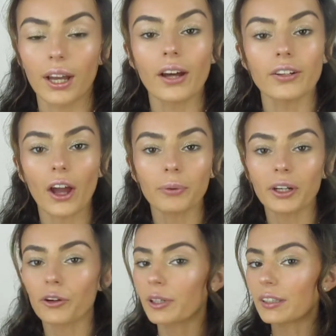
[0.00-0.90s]
Now we
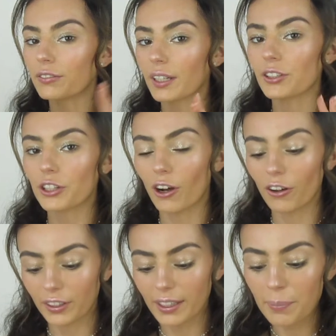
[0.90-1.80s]
are going to finish
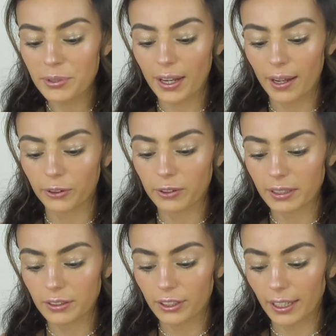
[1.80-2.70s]
off the lips. I'm
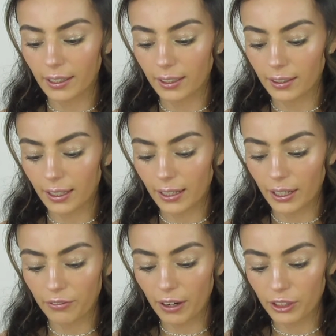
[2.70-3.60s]
going to take the
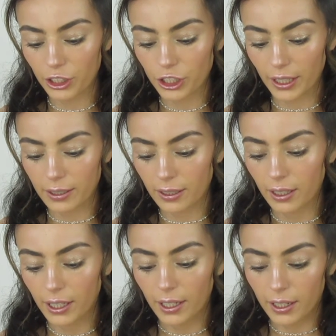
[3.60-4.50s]
Revolution
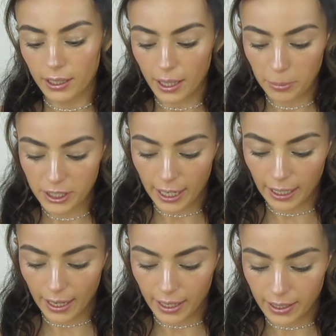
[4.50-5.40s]

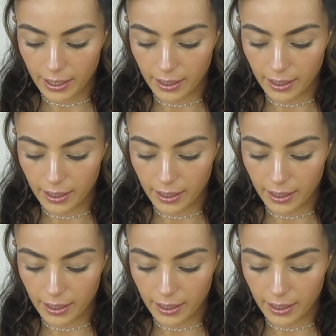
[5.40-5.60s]
lipstick in